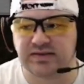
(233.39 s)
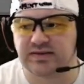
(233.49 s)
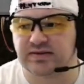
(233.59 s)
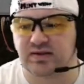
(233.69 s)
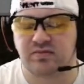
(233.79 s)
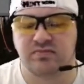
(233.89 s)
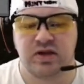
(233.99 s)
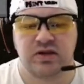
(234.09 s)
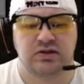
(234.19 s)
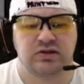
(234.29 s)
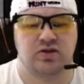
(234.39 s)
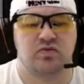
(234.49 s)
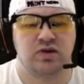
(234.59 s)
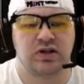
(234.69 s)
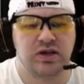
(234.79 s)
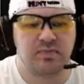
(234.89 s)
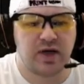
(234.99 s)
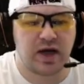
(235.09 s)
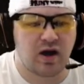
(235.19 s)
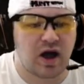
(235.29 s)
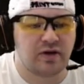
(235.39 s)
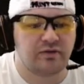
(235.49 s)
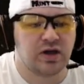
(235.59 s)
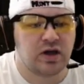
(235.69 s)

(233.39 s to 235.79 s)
system, so you want to keep that off.